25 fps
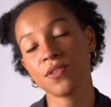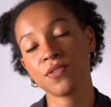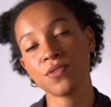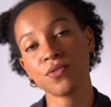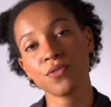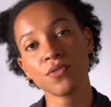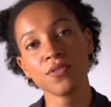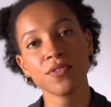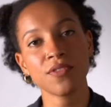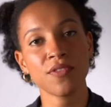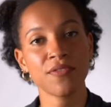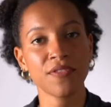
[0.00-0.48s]

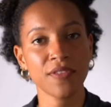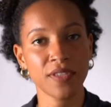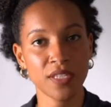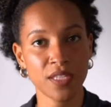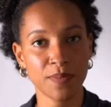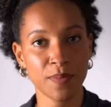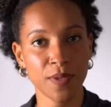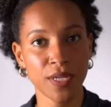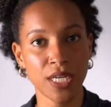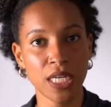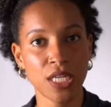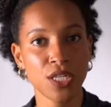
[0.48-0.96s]
source of
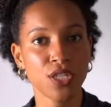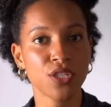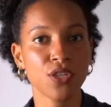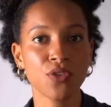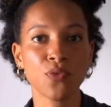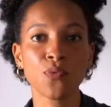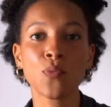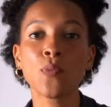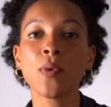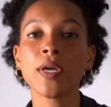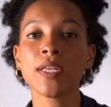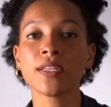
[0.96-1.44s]

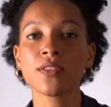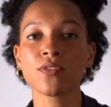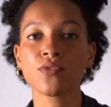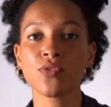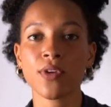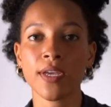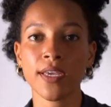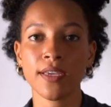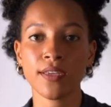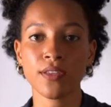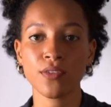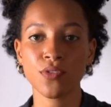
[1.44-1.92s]
inspiration when
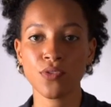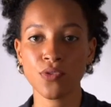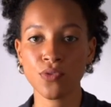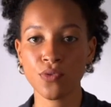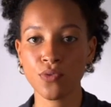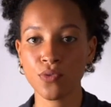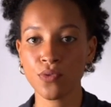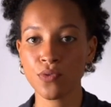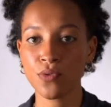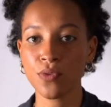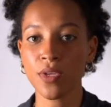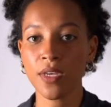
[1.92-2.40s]
trying
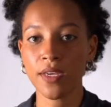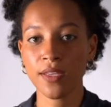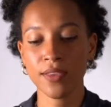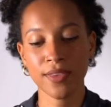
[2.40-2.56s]
to